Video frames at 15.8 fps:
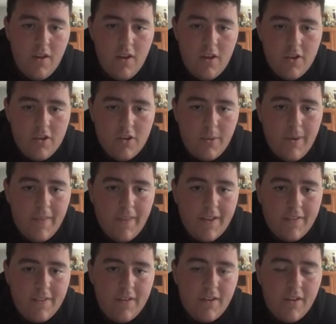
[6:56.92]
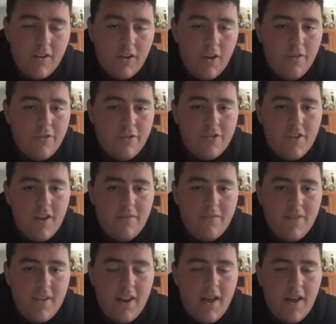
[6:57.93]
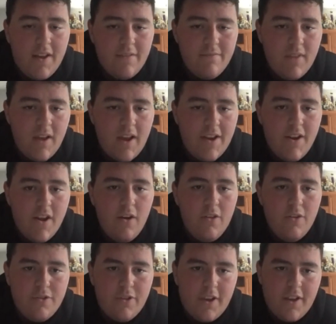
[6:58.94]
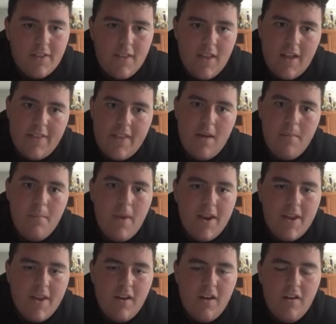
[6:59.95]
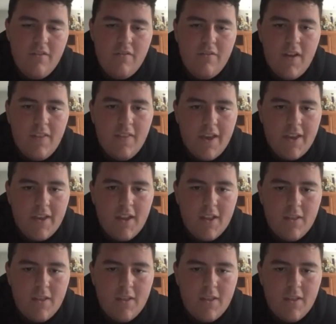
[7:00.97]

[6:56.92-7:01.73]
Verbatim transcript: So I like to go for stuff that I I know there's like not that many of, and like it's